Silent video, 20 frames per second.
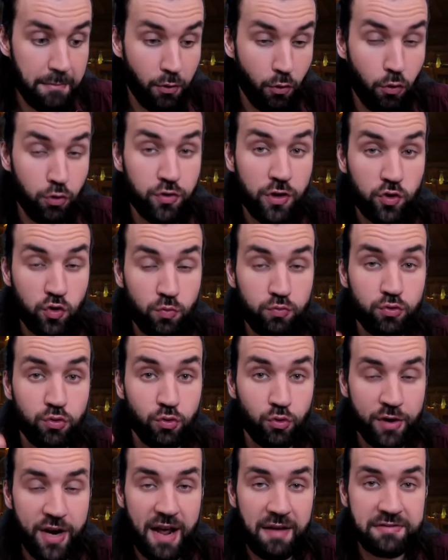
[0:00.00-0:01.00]
Because we're doomed
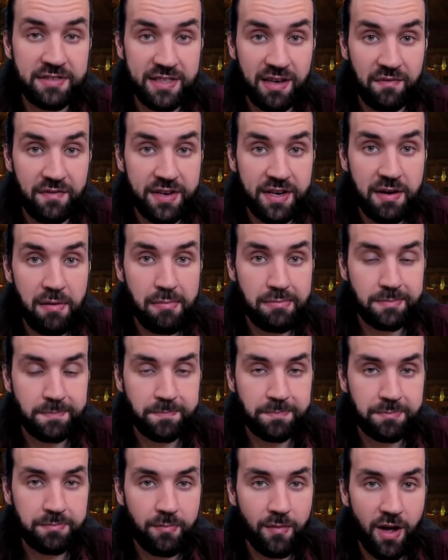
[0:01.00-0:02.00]
to crave something
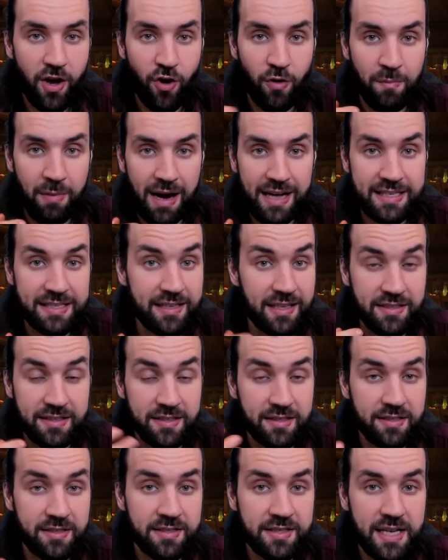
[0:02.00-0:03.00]
our body
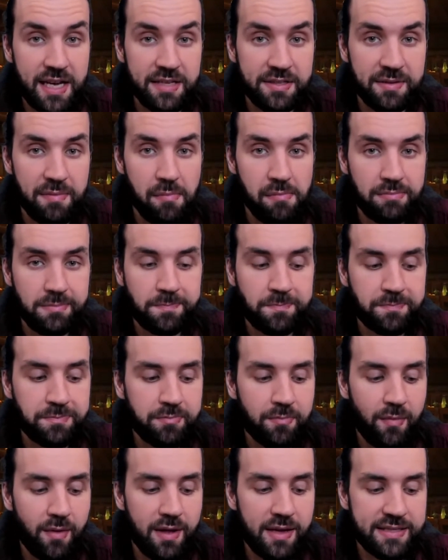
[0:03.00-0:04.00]
doesn't understand,
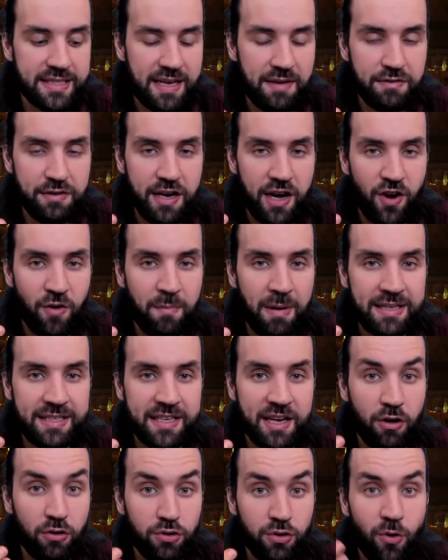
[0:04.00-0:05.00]
something our
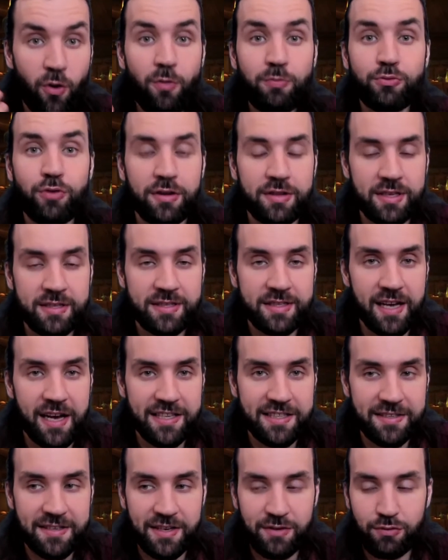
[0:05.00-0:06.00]
body cannot hope to
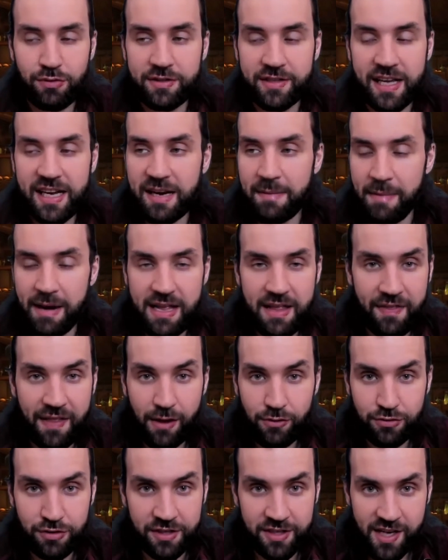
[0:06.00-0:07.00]
understand. It will take many
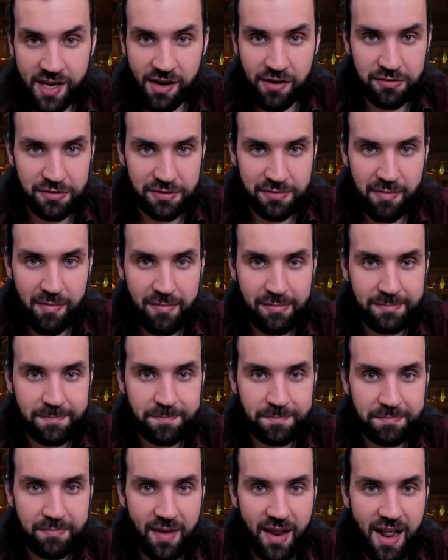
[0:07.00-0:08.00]
thousand years.
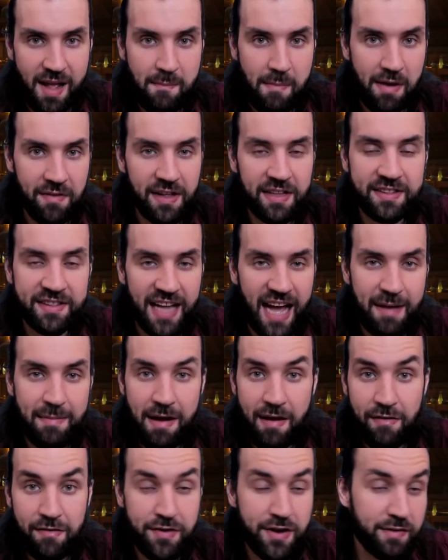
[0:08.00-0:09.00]
By that
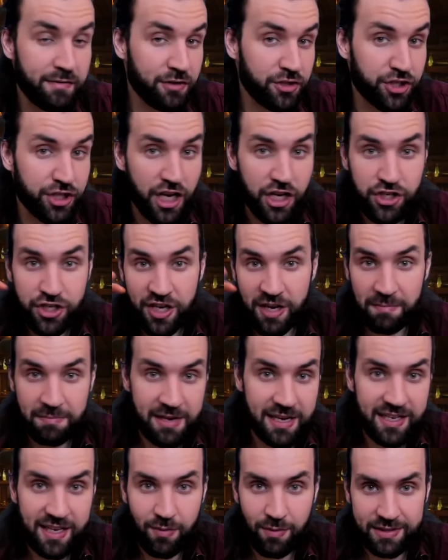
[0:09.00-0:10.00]
time, everything will change
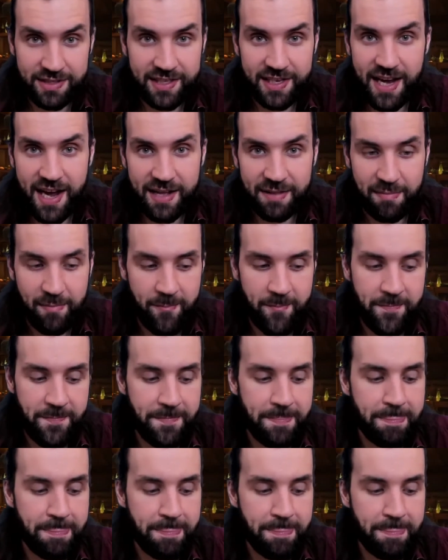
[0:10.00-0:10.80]
completely once again.